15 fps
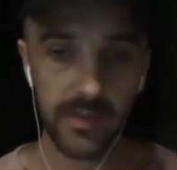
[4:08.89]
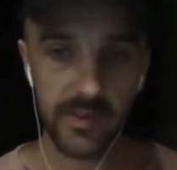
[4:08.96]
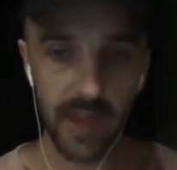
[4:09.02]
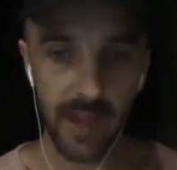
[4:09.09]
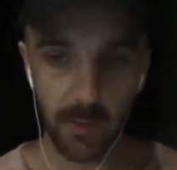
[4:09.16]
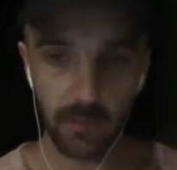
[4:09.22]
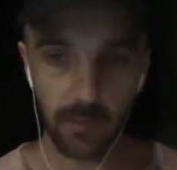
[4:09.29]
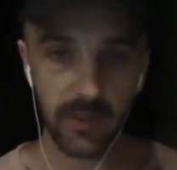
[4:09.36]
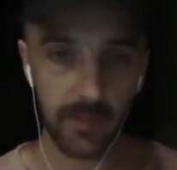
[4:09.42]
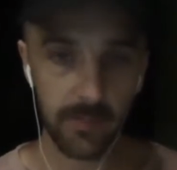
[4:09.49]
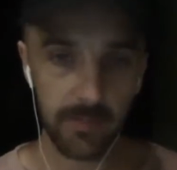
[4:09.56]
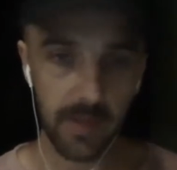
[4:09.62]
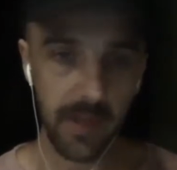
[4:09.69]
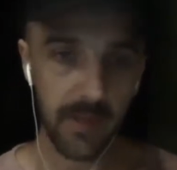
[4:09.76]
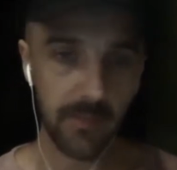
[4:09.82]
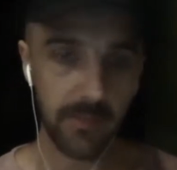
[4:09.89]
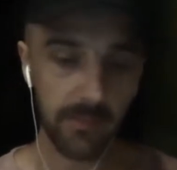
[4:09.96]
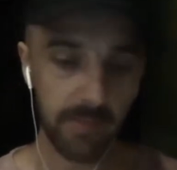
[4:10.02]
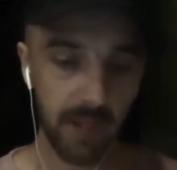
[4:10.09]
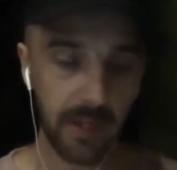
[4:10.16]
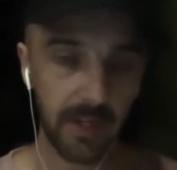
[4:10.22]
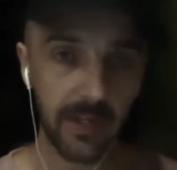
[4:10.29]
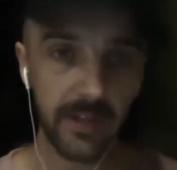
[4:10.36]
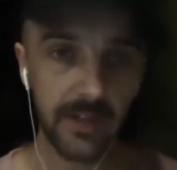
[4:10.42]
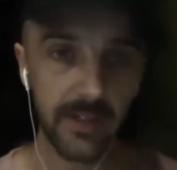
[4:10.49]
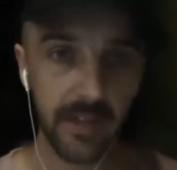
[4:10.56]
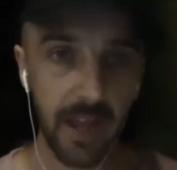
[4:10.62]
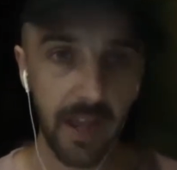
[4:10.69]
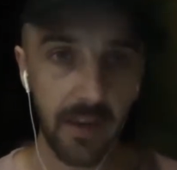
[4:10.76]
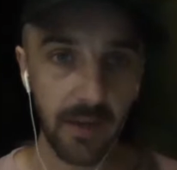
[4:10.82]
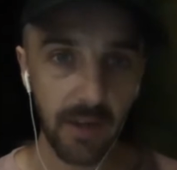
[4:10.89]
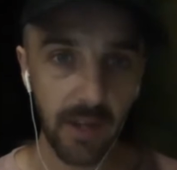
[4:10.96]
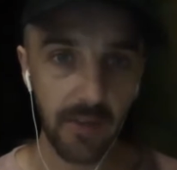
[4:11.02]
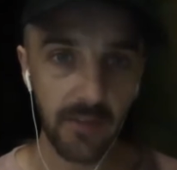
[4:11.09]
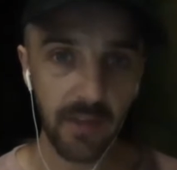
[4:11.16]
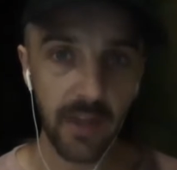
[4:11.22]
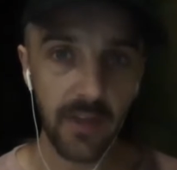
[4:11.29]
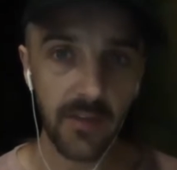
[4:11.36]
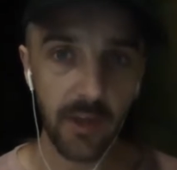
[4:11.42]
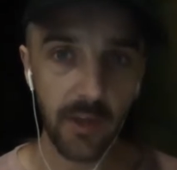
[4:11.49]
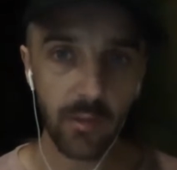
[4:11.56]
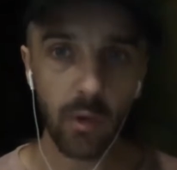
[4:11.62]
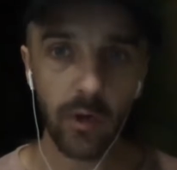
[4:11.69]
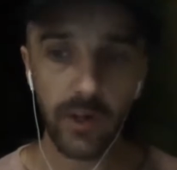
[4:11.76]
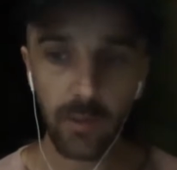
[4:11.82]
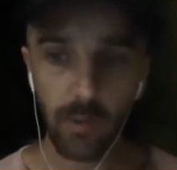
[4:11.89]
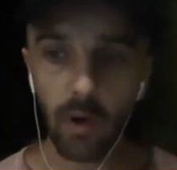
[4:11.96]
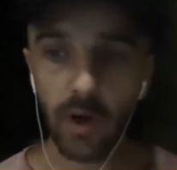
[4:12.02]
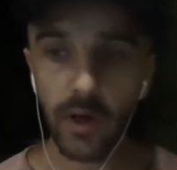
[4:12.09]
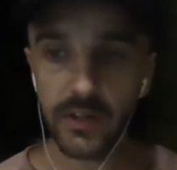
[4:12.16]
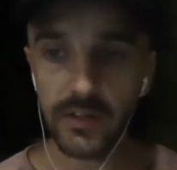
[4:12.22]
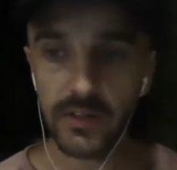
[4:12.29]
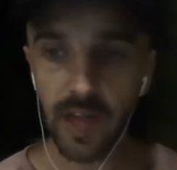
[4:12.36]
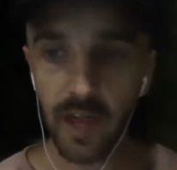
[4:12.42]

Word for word: they will admit back in the day mm-hmm. is is, is what it was.